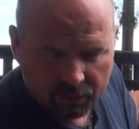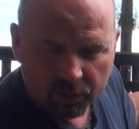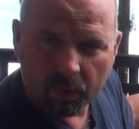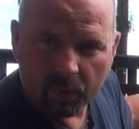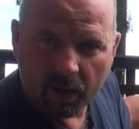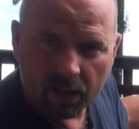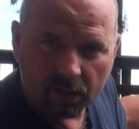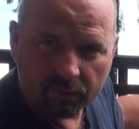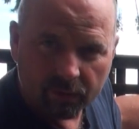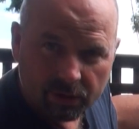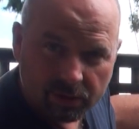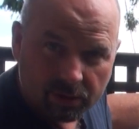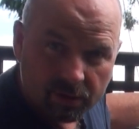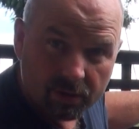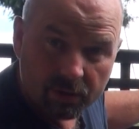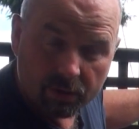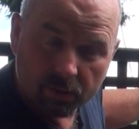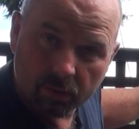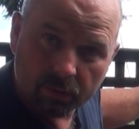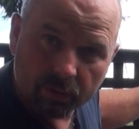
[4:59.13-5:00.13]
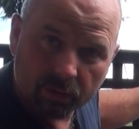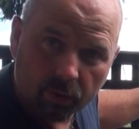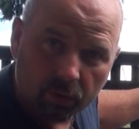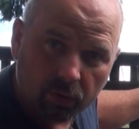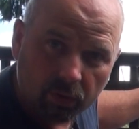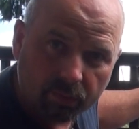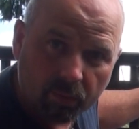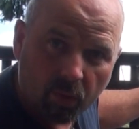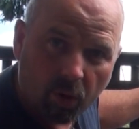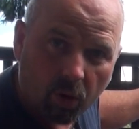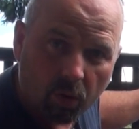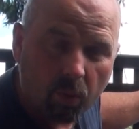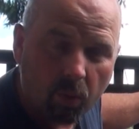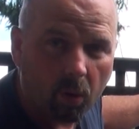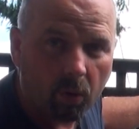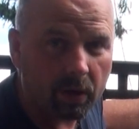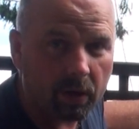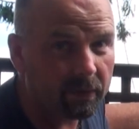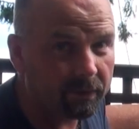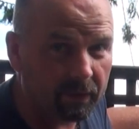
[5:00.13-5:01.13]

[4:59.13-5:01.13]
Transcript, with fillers: 12 inches so it would hold more water